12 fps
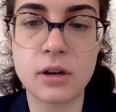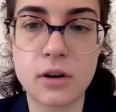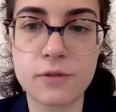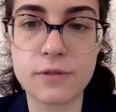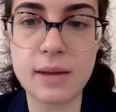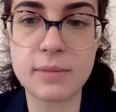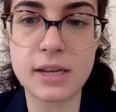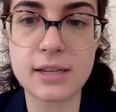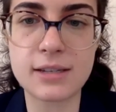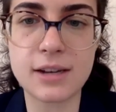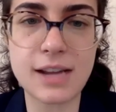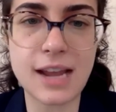Her family
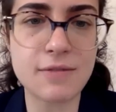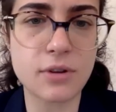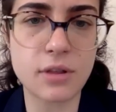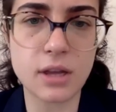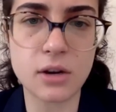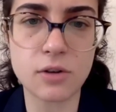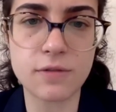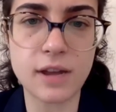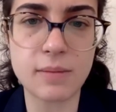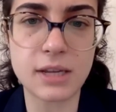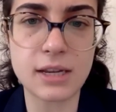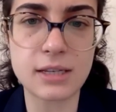has done everything. Her
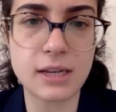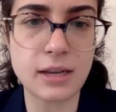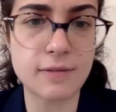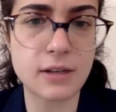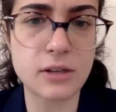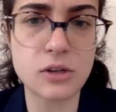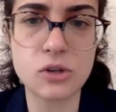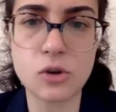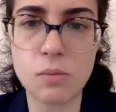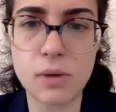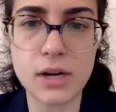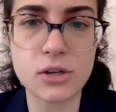family has given
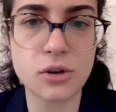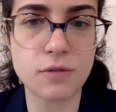so much.